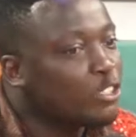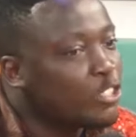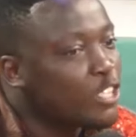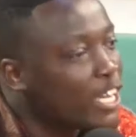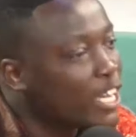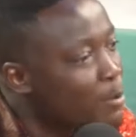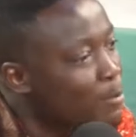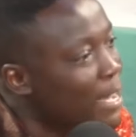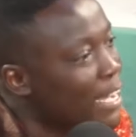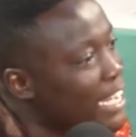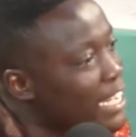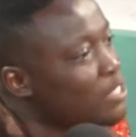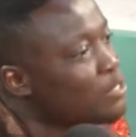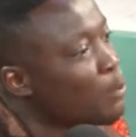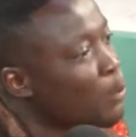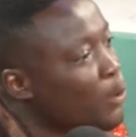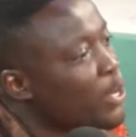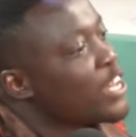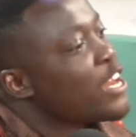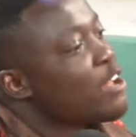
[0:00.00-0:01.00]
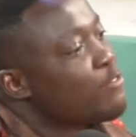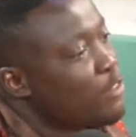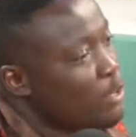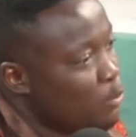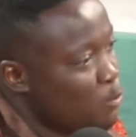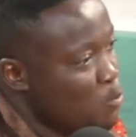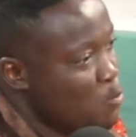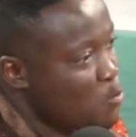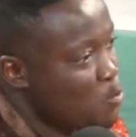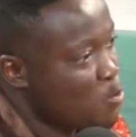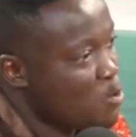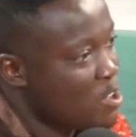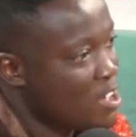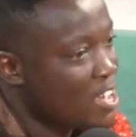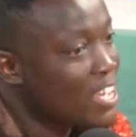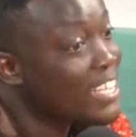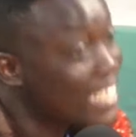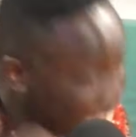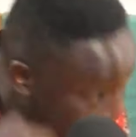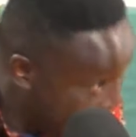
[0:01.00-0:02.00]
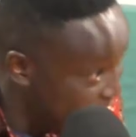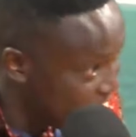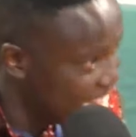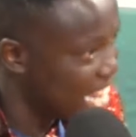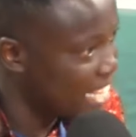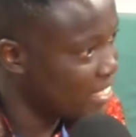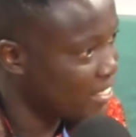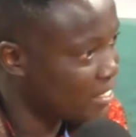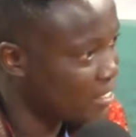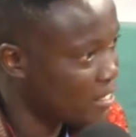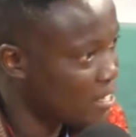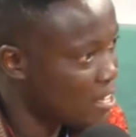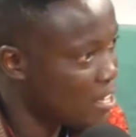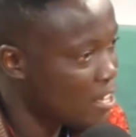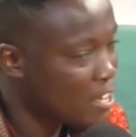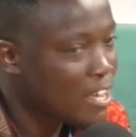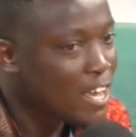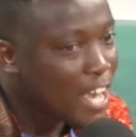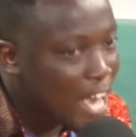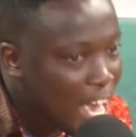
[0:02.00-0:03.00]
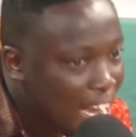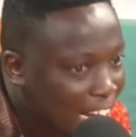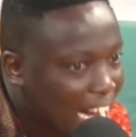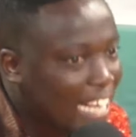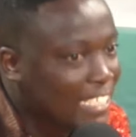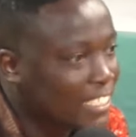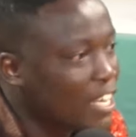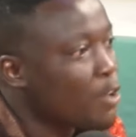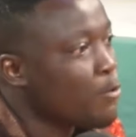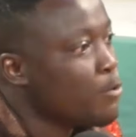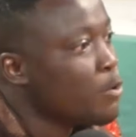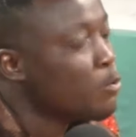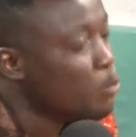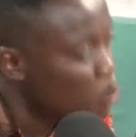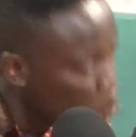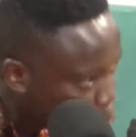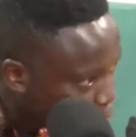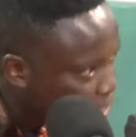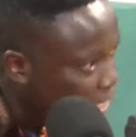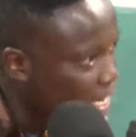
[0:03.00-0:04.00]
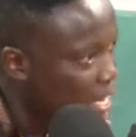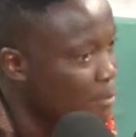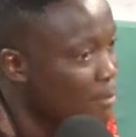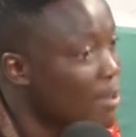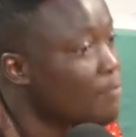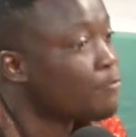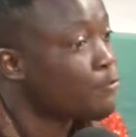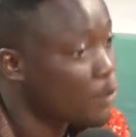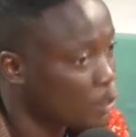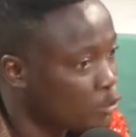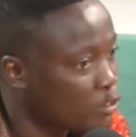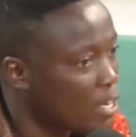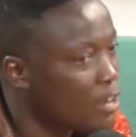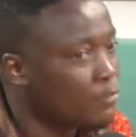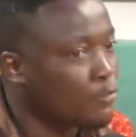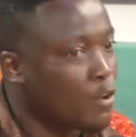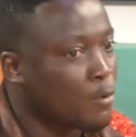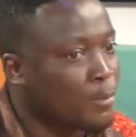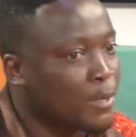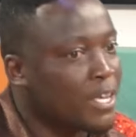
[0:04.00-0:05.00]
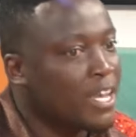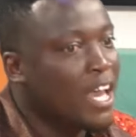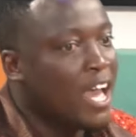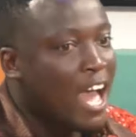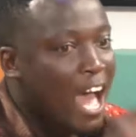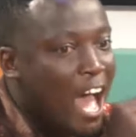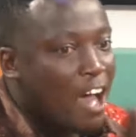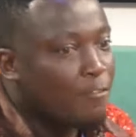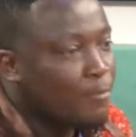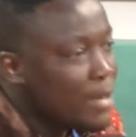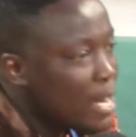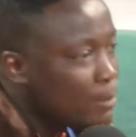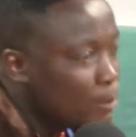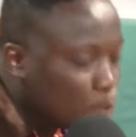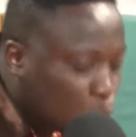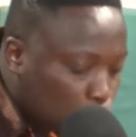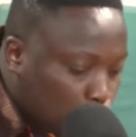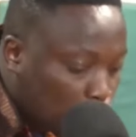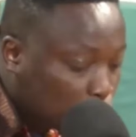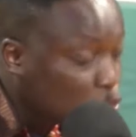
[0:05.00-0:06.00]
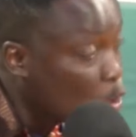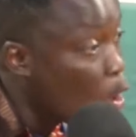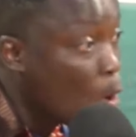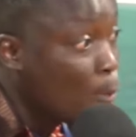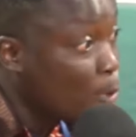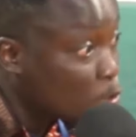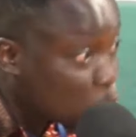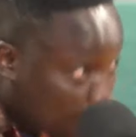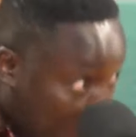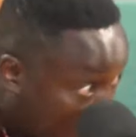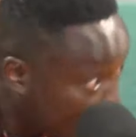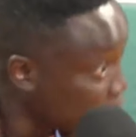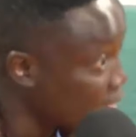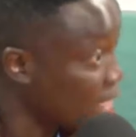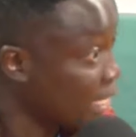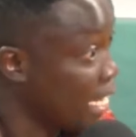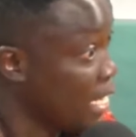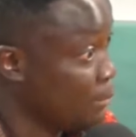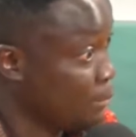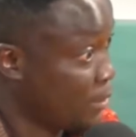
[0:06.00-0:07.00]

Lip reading: the game against Burkina Faso. Ghanaians. Eka said we will lose the game. Fortunately for me, I've been able to watch almost all the games.